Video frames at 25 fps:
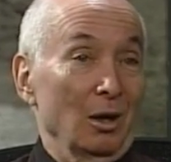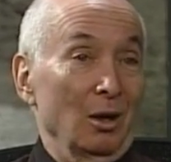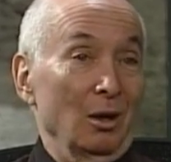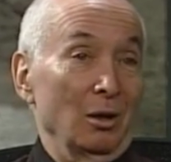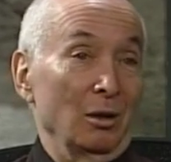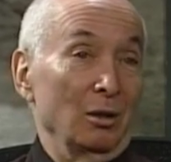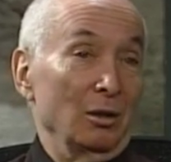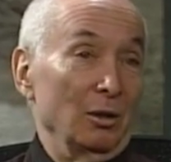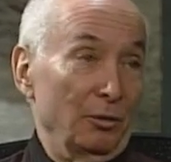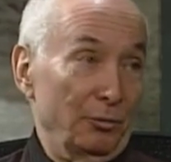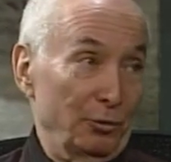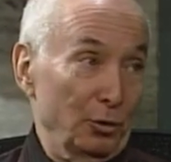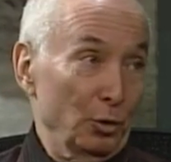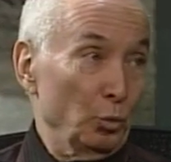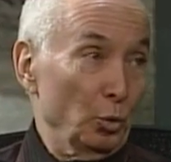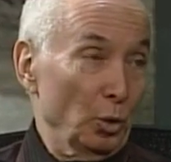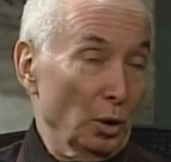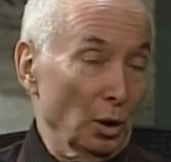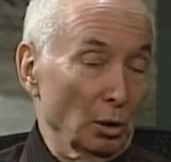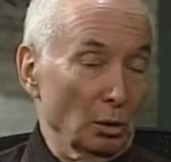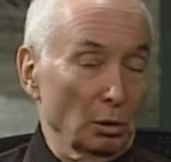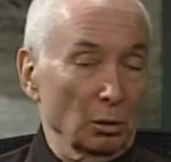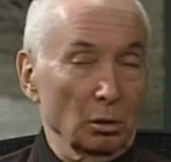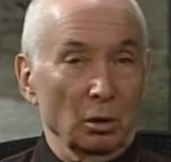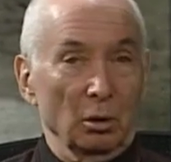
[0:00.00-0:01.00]
if you
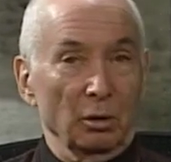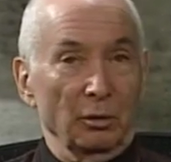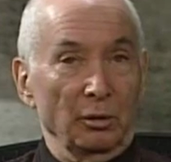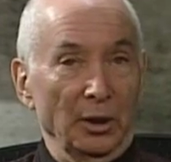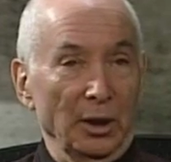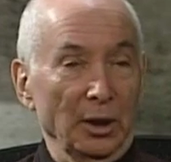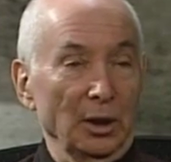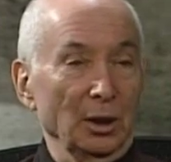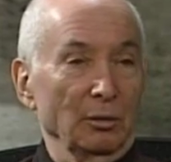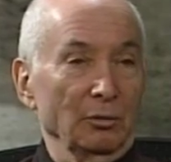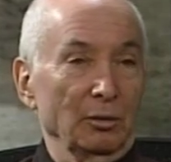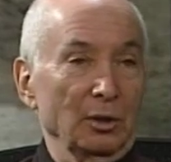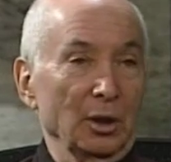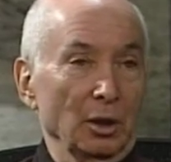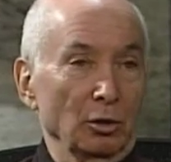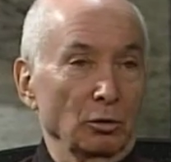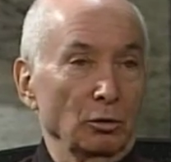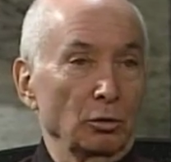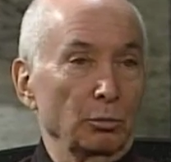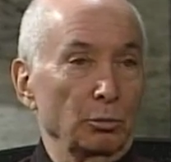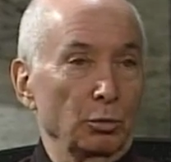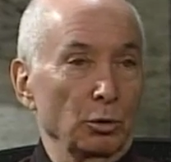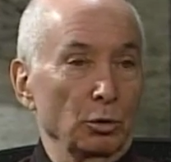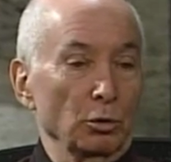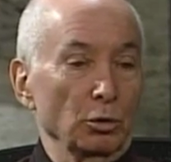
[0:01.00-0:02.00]
will, negative
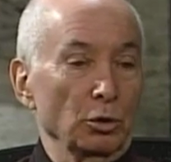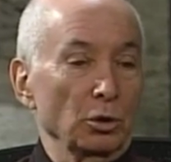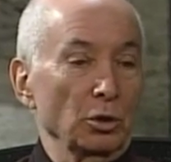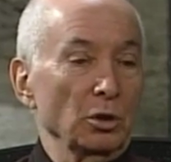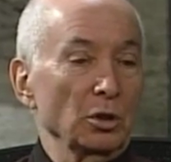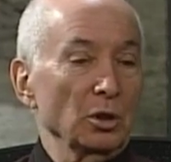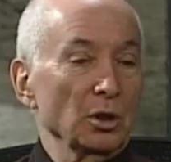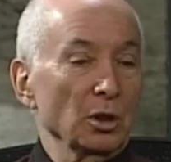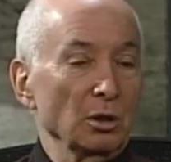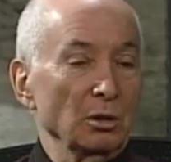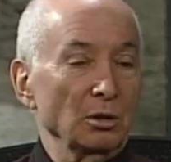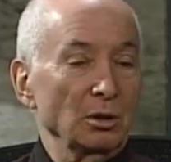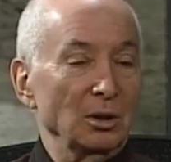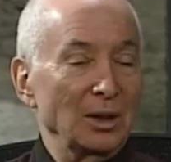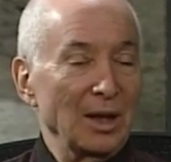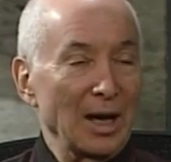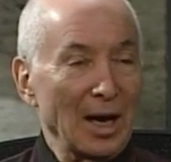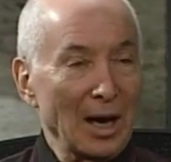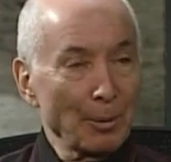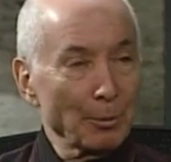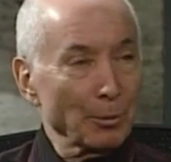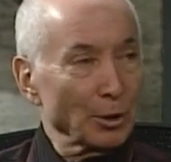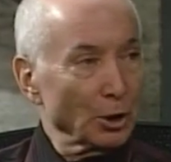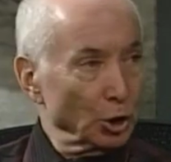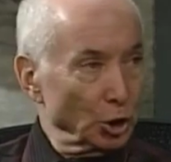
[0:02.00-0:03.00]
contributions, are
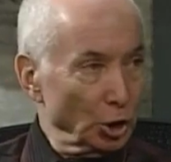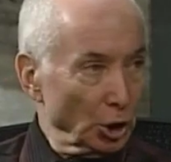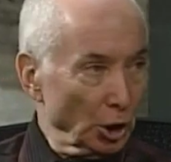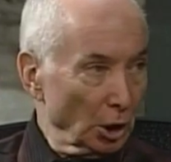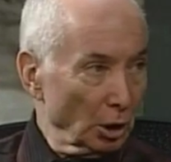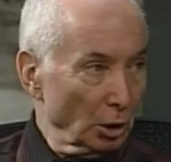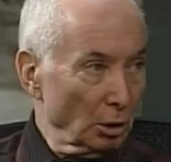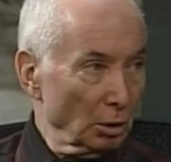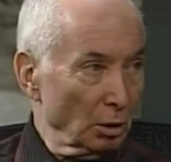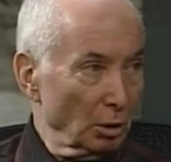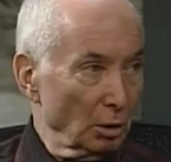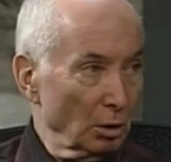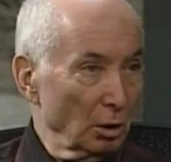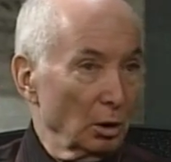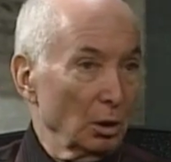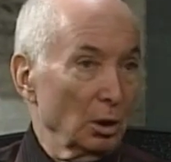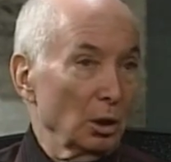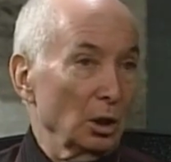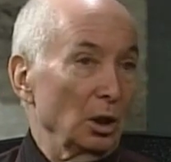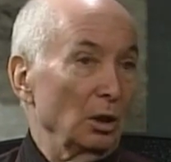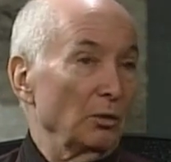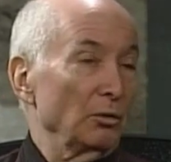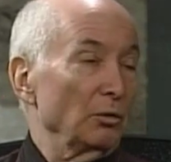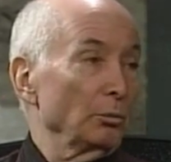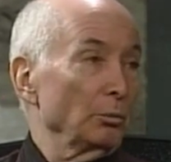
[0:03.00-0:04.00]
damaging,
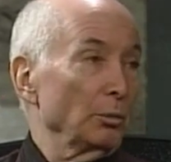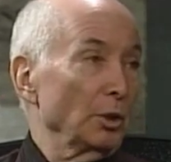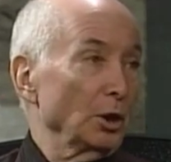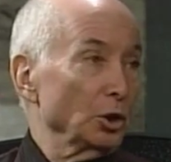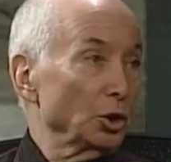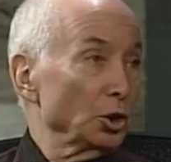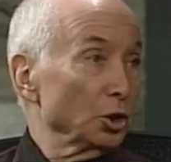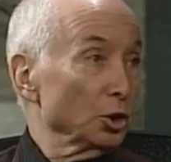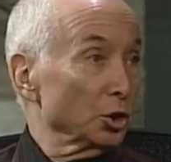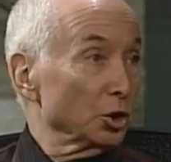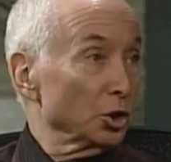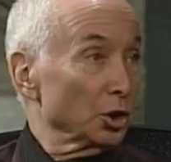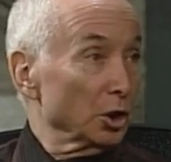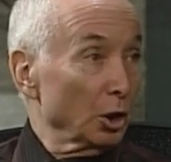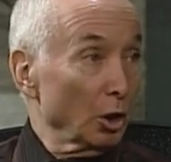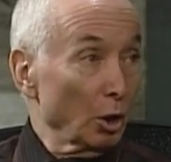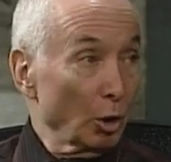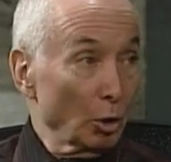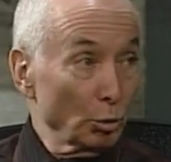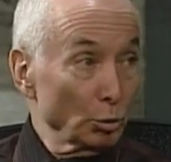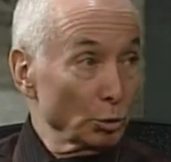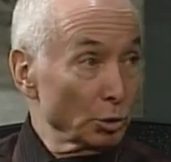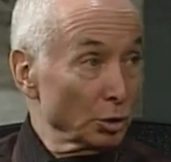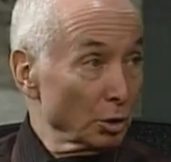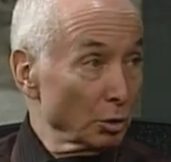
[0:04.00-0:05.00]
even mentions the
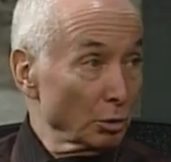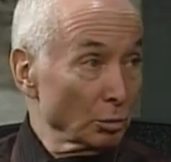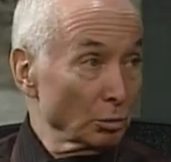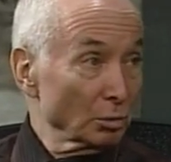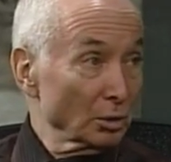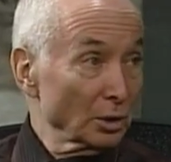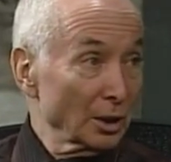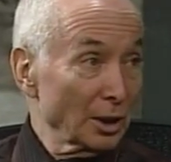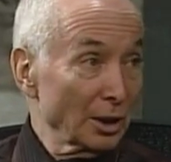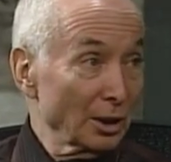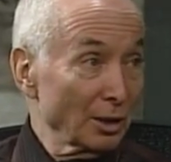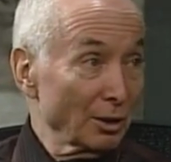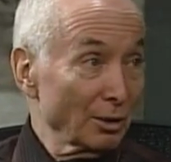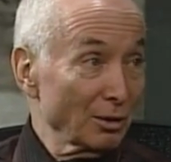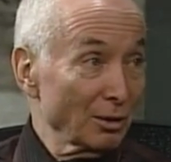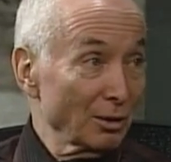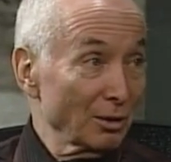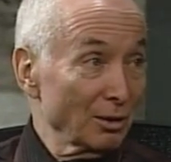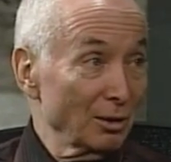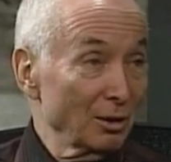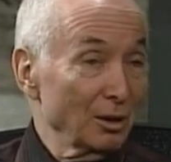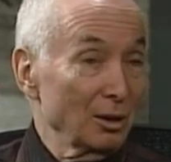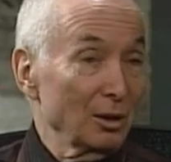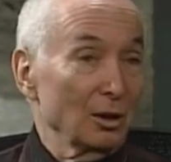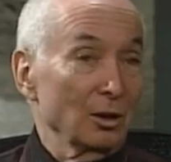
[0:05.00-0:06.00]
ozone layer,
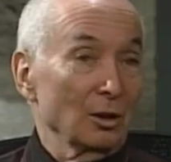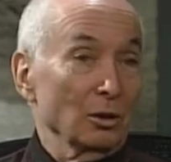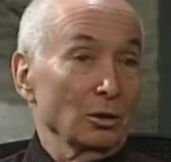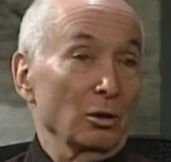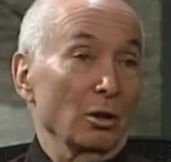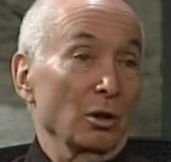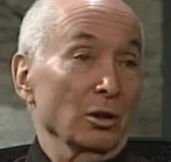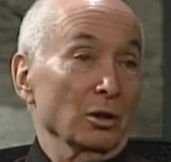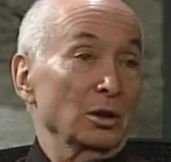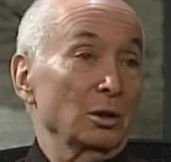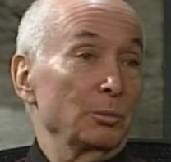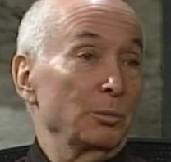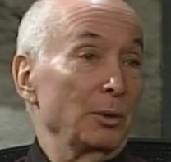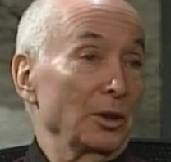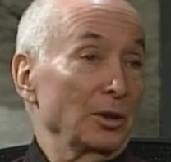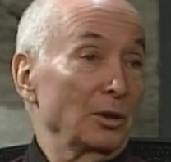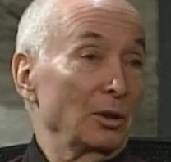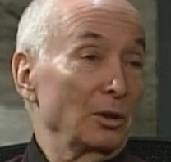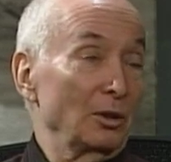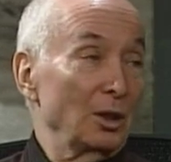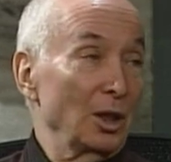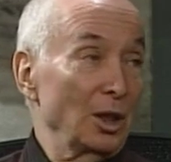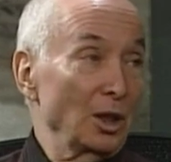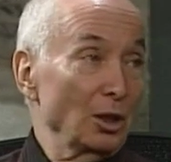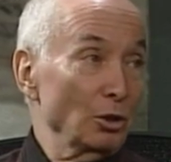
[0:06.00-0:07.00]
talks about the
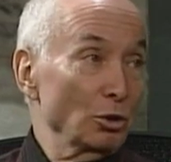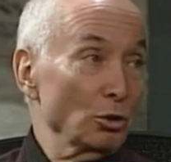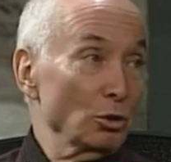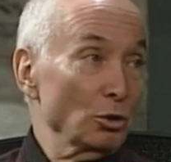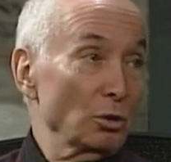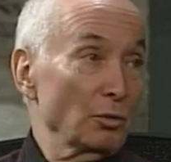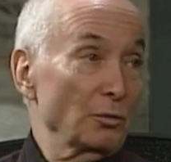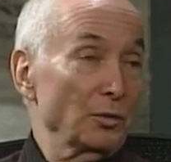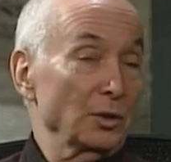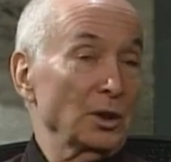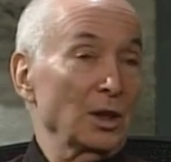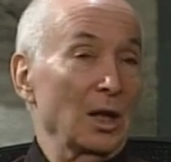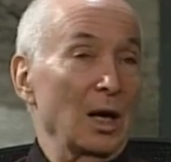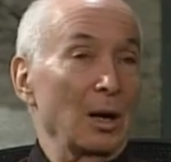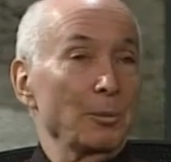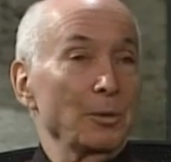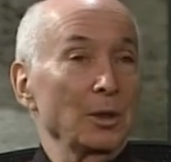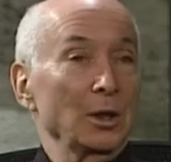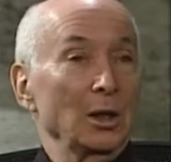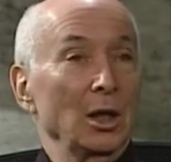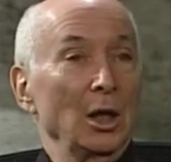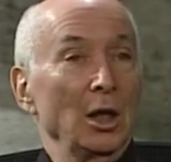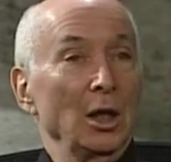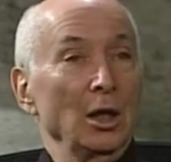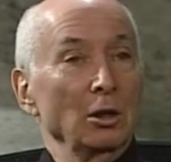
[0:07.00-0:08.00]
dangers of
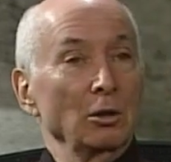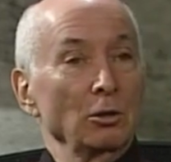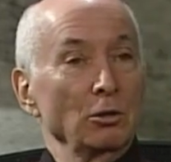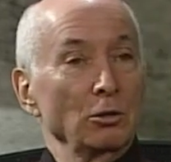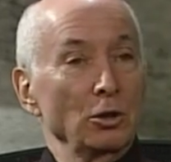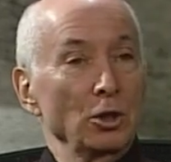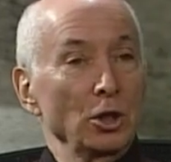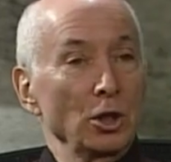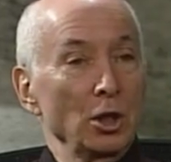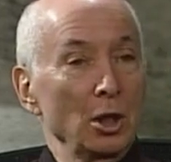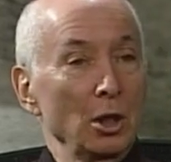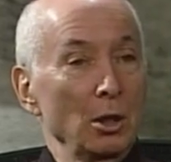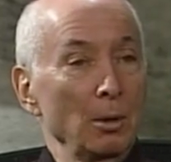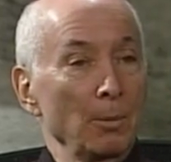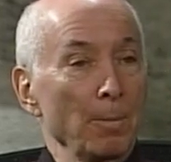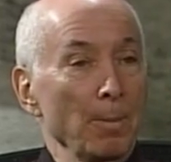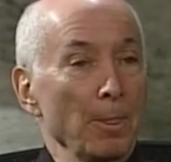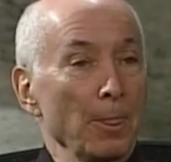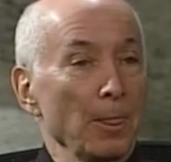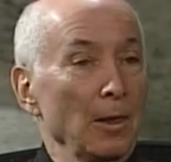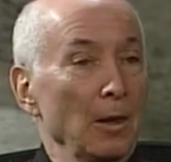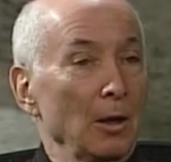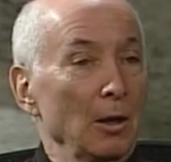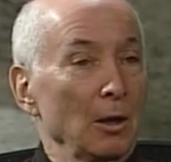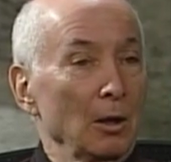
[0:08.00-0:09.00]
atomic energy.
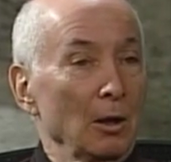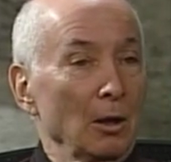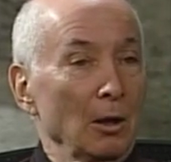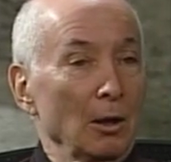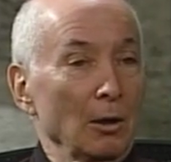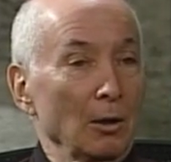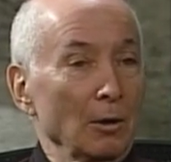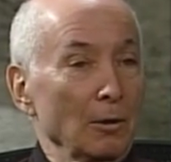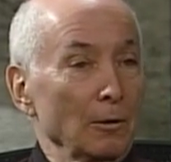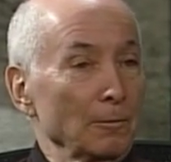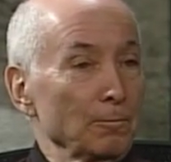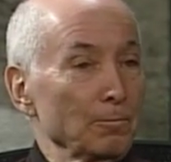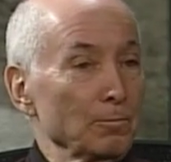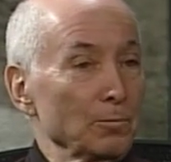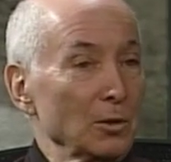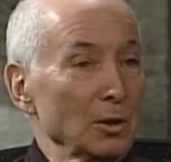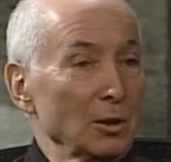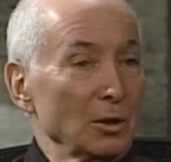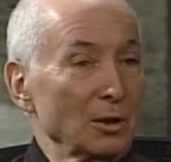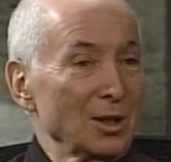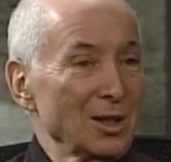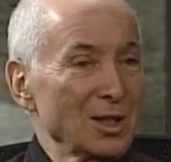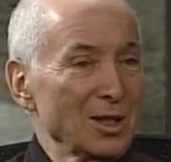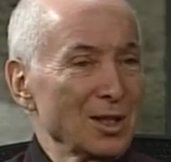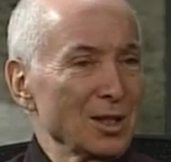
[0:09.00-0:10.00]

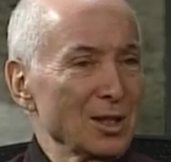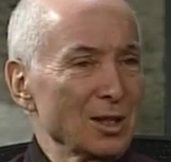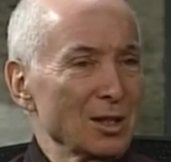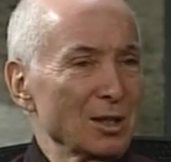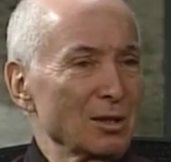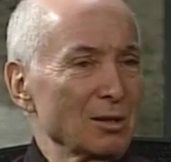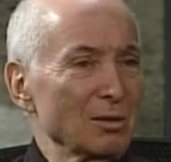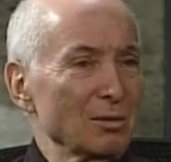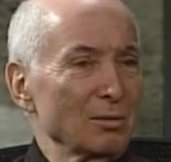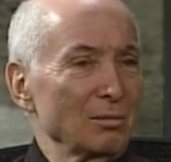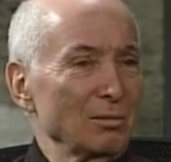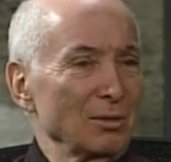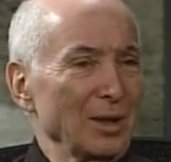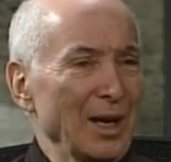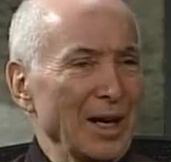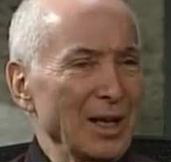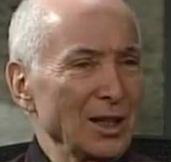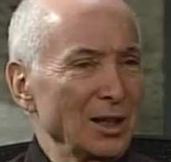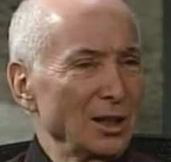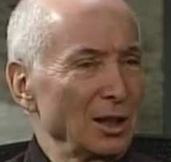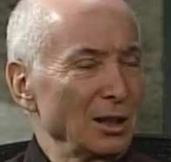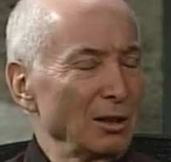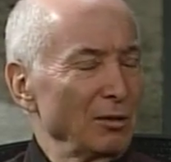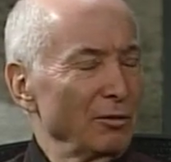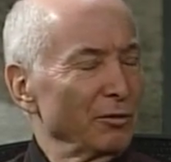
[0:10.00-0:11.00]
This is
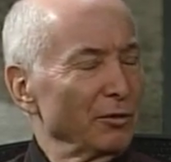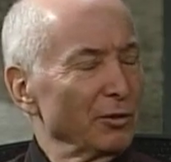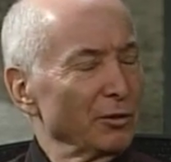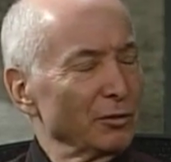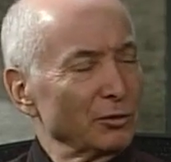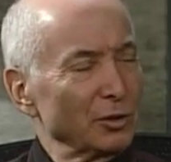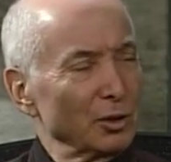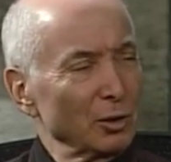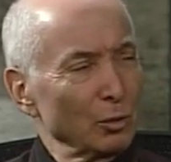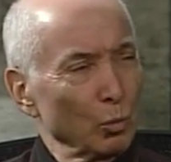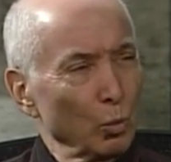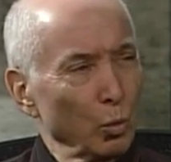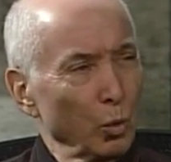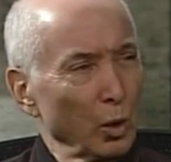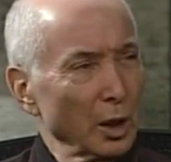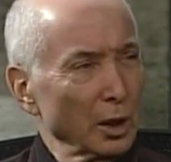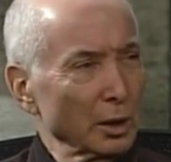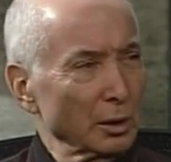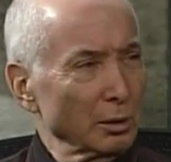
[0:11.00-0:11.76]
1951.